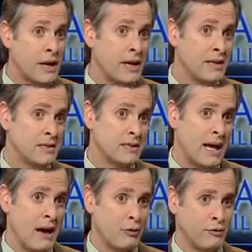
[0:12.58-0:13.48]
days
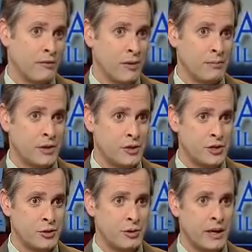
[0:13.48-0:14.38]
out from the
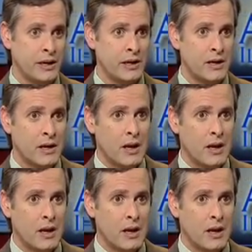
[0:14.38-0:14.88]
shooting,